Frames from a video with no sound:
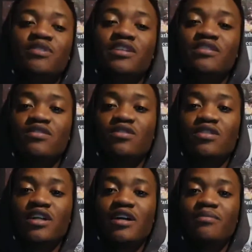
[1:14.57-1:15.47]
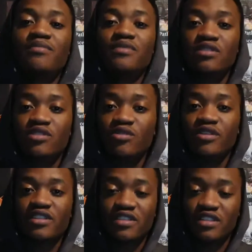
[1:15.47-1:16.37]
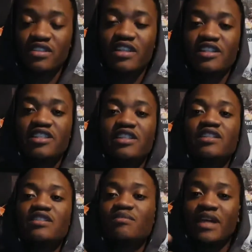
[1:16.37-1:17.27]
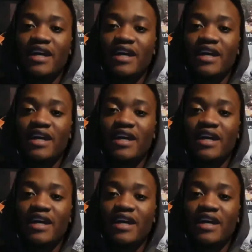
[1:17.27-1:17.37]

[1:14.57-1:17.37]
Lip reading: please look up neuroexistentialism.